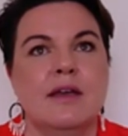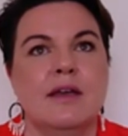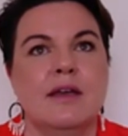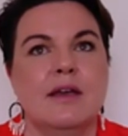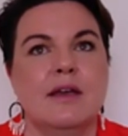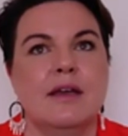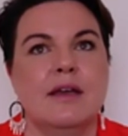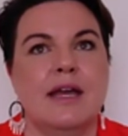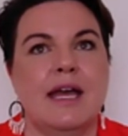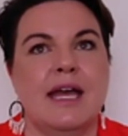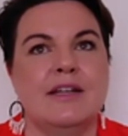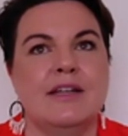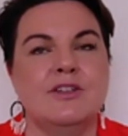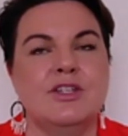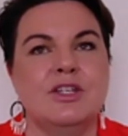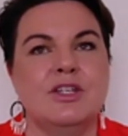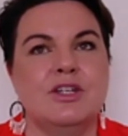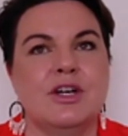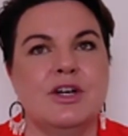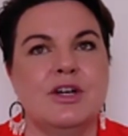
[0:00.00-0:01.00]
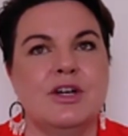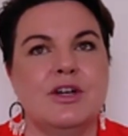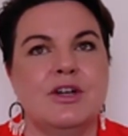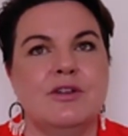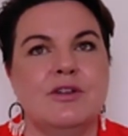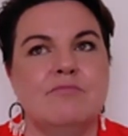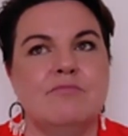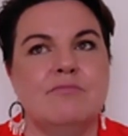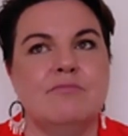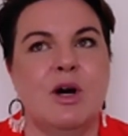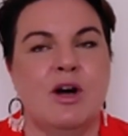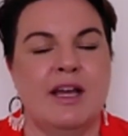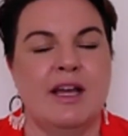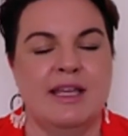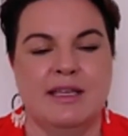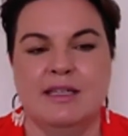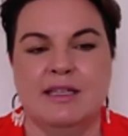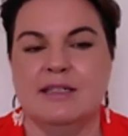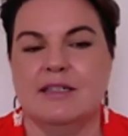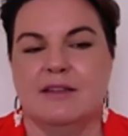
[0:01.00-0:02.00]
And, you know, buying
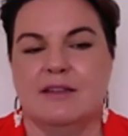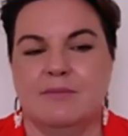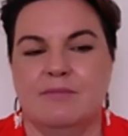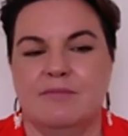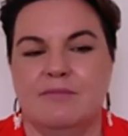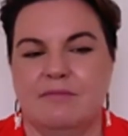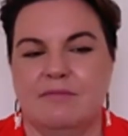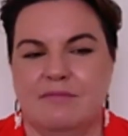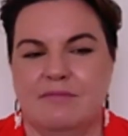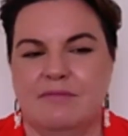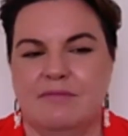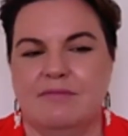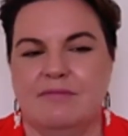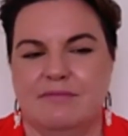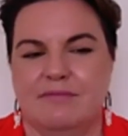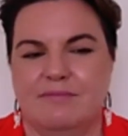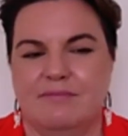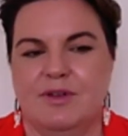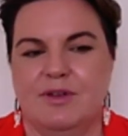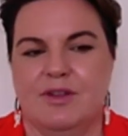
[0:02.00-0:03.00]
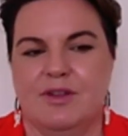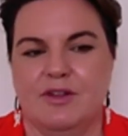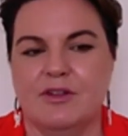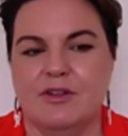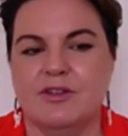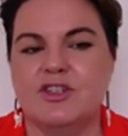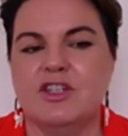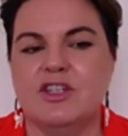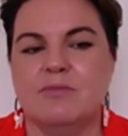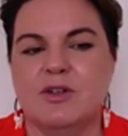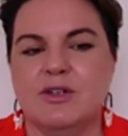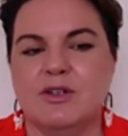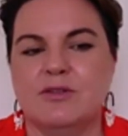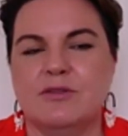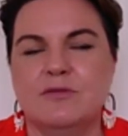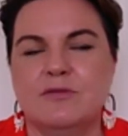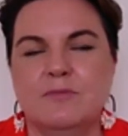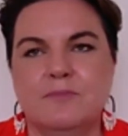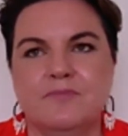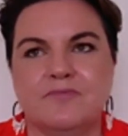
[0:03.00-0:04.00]
into the pathology
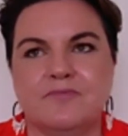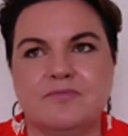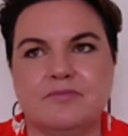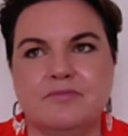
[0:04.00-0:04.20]
model,